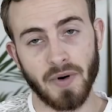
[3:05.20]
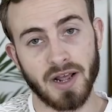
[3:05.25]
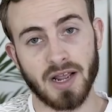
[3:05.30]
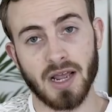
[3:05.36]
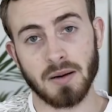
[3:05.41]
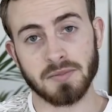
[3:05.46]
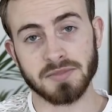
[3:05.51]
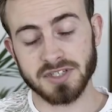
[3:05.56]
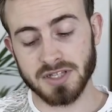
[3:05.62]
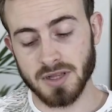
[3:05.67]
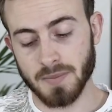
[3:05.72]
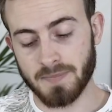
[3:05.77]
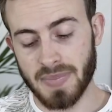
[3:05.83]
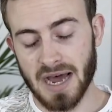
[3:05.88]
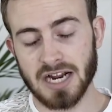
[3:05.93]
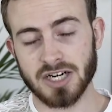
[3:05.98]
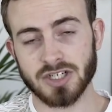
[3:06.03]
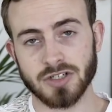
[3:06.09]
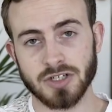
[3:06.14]
When it comes to the
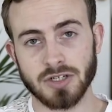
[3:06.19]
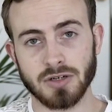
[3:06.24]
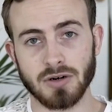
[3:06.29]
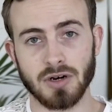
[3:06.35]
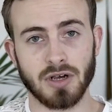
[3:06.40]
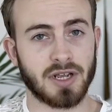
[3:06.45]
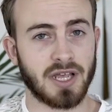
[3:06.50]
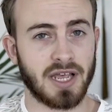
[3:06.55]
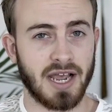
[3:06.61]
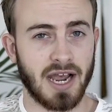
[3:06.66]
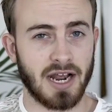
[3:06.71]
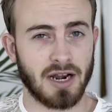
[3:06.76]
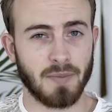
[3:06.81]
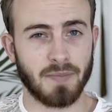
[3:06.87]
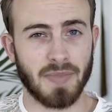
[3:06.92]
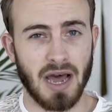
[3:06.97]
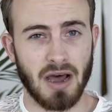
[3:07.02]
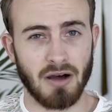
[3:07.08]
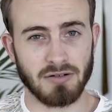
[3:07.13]
battery, you're looking at
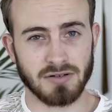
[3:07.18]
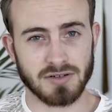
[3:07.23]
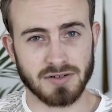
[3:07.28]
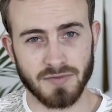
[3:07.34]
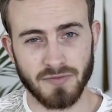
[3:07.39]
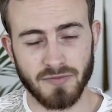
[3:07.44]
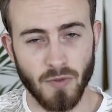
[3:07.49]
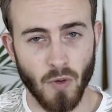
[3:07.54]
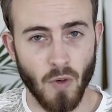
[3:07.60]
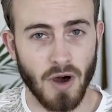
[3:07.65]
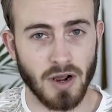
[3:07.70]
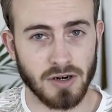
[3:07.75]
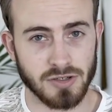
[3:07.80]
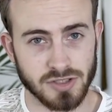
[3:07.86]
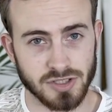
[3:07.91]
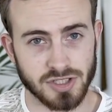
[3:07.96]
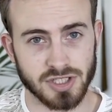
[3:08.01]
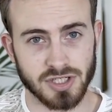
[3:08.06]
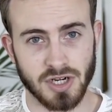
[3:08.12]
about
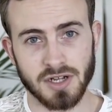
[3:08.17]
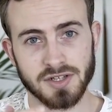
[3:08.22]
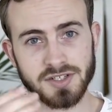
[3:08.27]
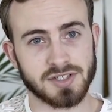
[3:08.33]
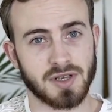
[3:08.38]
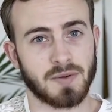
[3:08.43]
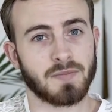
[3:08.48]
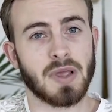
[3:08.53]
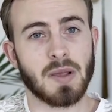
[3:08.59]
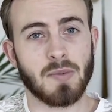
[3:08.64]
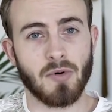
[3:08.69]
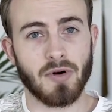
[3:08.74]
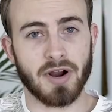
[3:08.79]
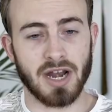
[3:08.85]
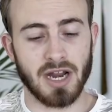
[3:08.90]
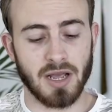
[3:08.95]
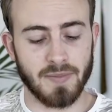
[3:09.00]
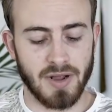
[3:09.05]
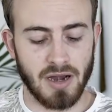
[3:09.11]
400 shots. Some people are
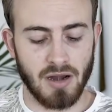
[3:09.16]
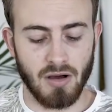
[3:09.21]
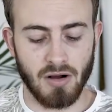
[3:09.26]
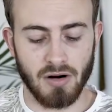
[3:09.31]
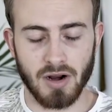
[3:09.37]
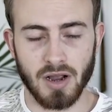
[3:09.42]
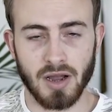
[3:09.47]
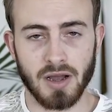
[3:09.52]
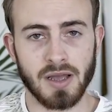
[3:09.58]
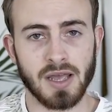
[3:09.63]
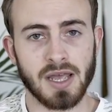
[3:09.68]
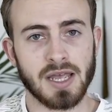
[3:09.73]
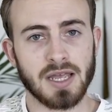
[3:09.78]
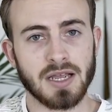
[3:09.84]
getting a bit longer.